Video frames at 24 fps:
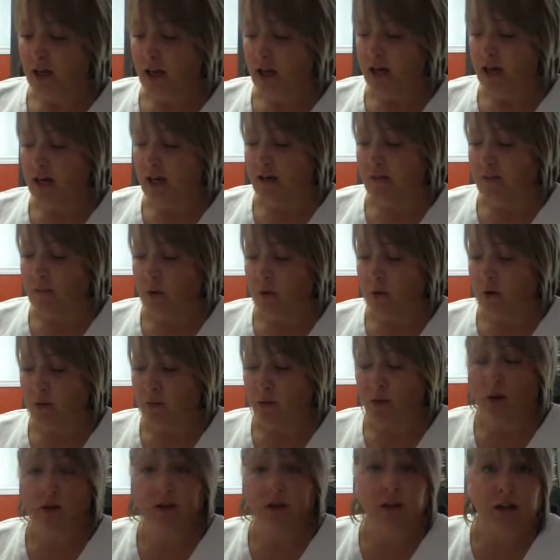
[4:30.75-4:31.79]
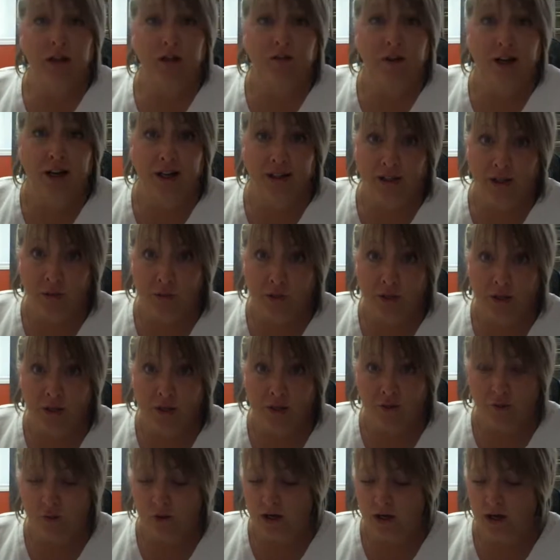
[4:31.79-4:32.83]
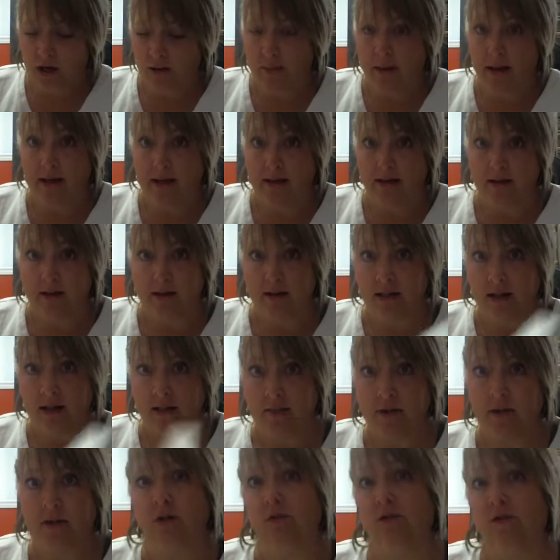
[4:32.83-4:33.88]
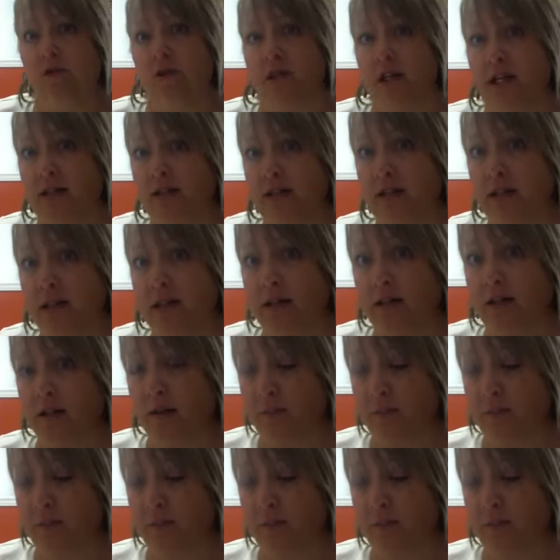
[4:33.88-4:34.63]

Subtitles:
More importantly, the fact that we don't recommend chemical flea and tick